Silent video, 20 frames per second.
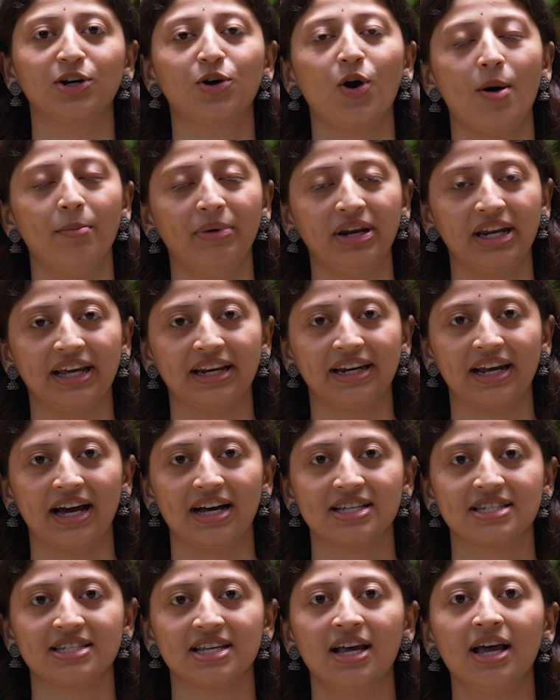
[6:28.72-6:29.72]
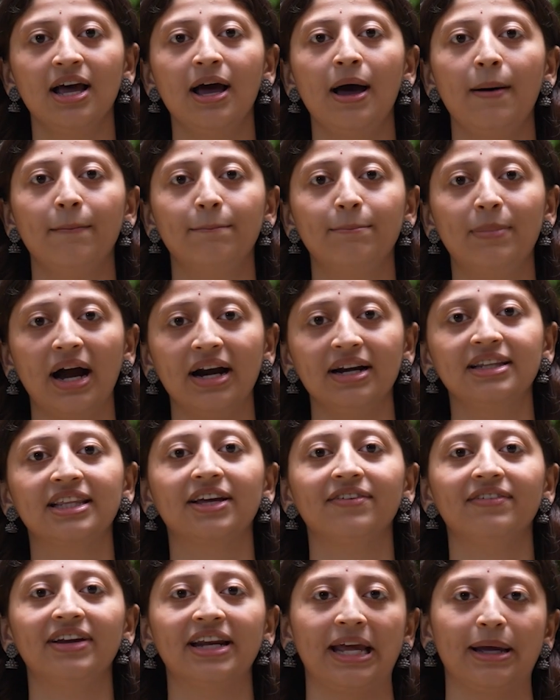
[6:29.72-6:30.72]
the common areas, but
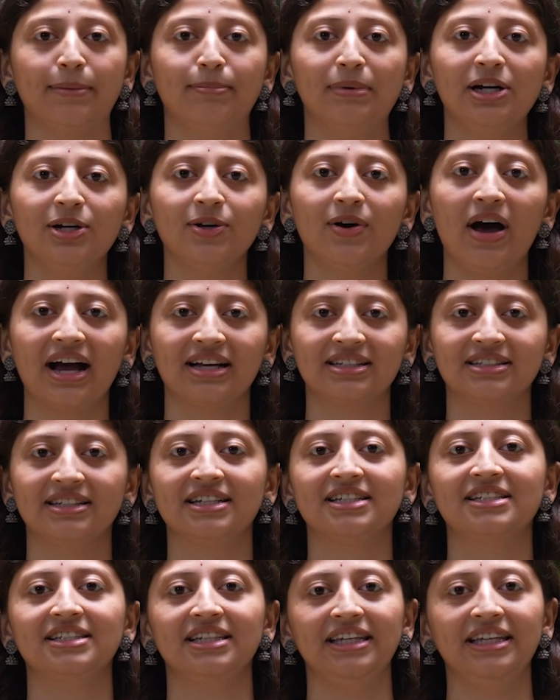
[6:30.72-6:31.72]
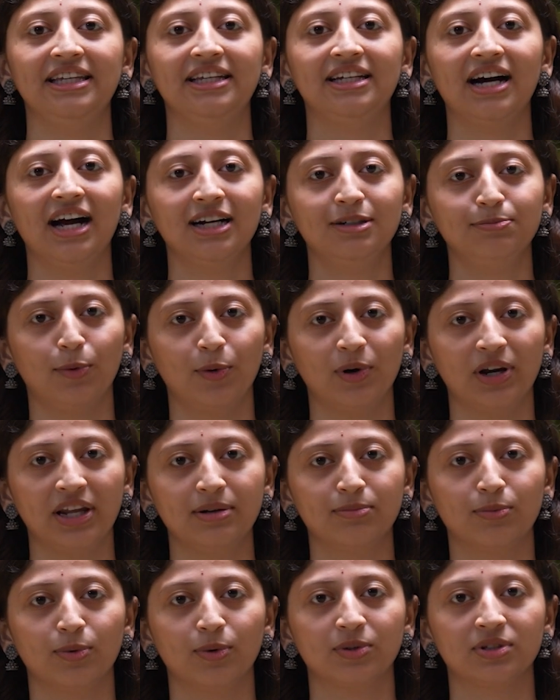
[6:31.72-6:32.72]
they were able to access e-card
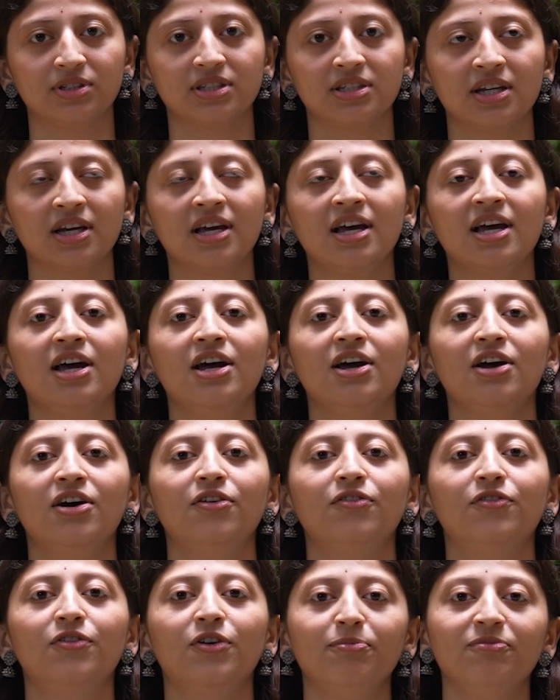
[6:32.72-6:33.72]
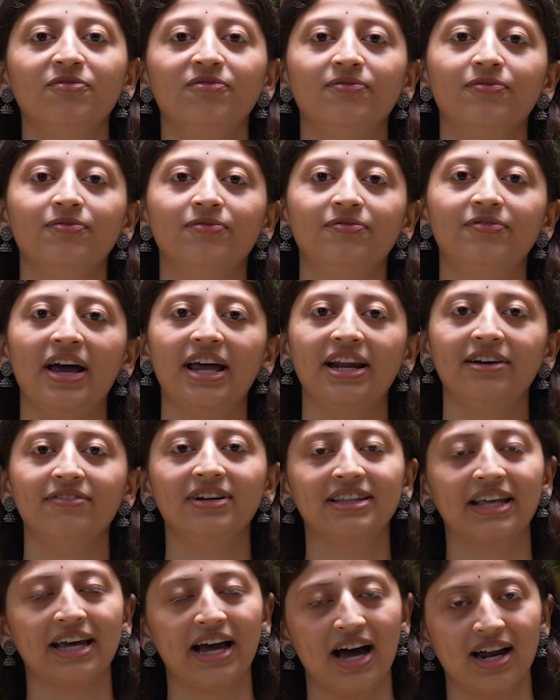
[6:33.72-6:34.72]
polling booths from
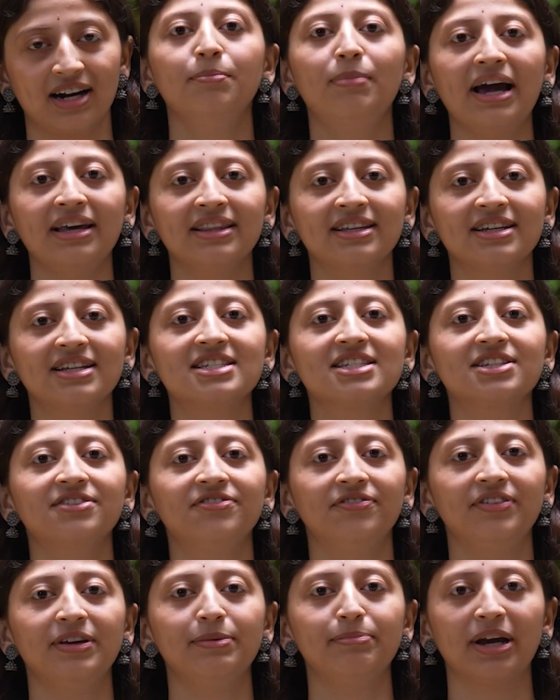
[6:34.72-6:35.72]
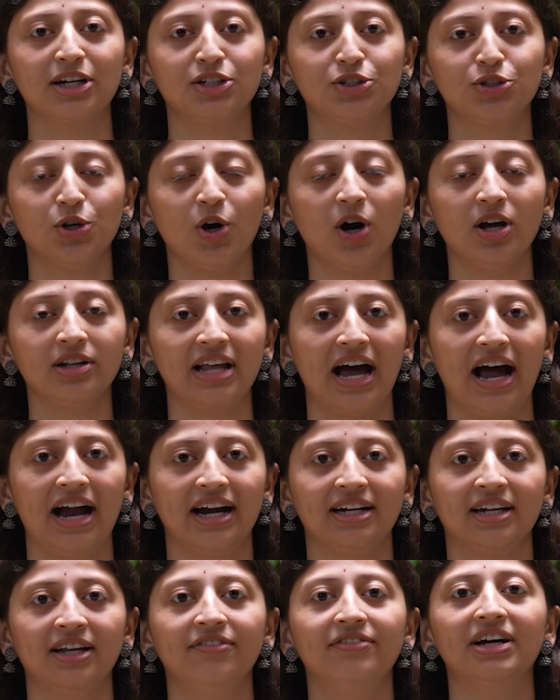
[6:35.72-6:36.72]
wherever they are. By this, we made sure
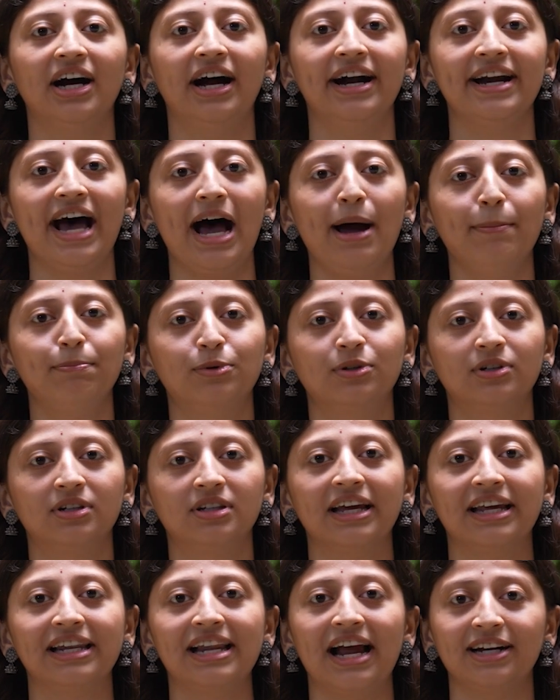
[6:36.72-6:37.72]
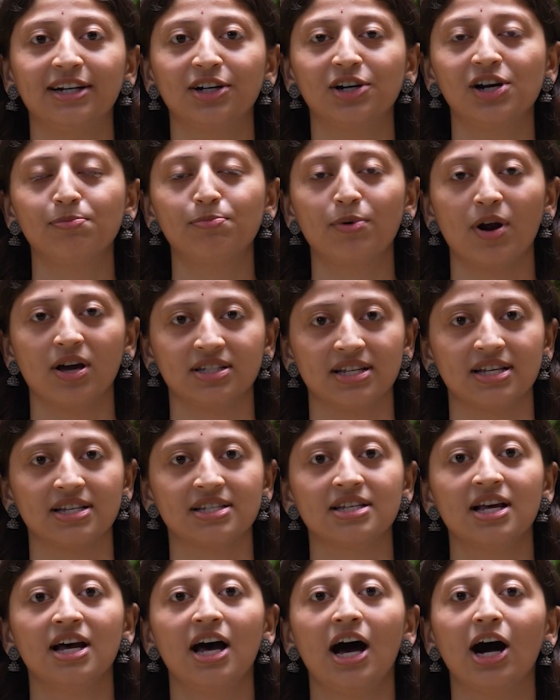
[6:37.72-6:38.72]
that we adapt the electoral
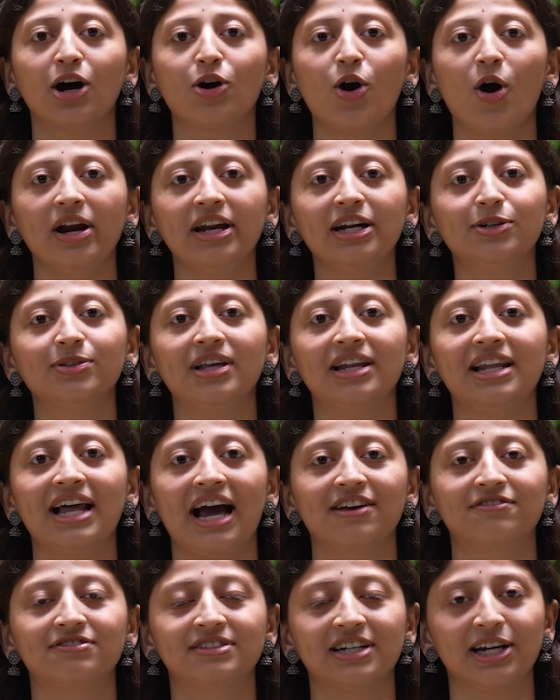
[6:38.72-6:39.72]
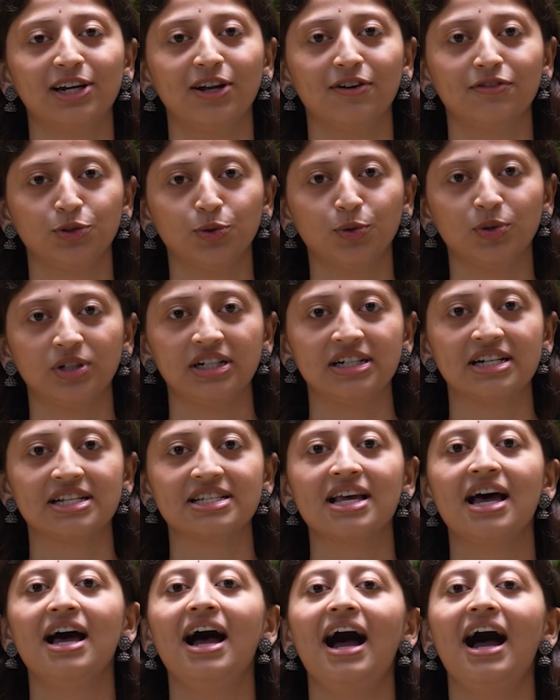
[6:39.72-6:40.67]
process according to the lifestyle of students